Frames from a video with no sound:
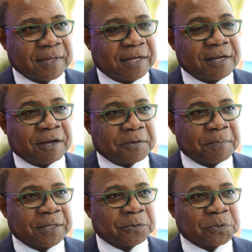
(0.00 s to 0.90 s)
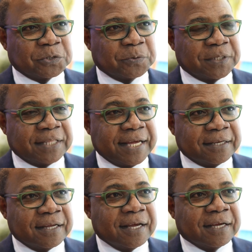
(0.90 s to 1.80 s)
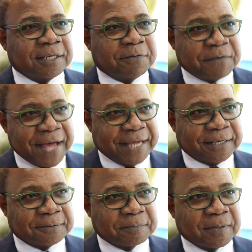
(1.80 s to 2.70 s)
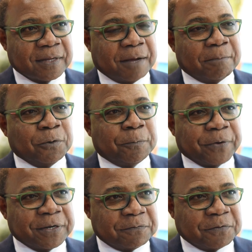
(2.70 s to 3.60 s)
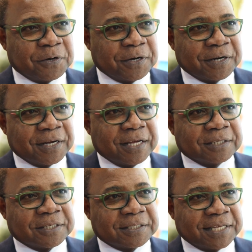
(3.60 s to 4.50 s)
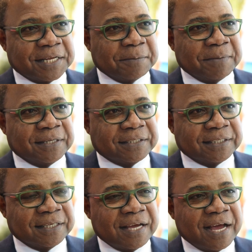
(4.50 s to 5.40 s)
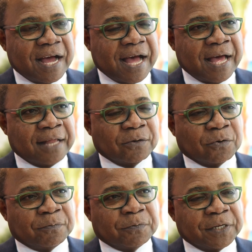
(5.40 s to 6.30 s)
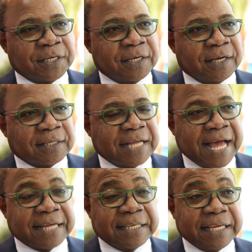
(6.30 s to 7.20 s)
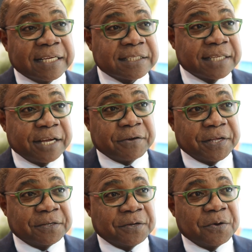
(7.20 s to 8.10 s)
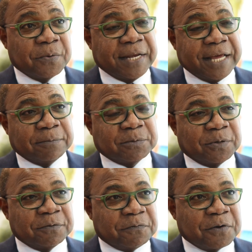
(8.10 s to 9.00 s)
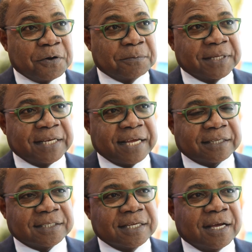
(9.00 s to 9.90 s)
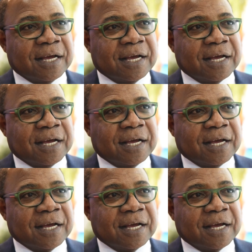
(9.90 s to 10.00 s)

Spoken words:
a document which will then define a blueprint for sustainability, and hopefully the ideas therein will help to inform the next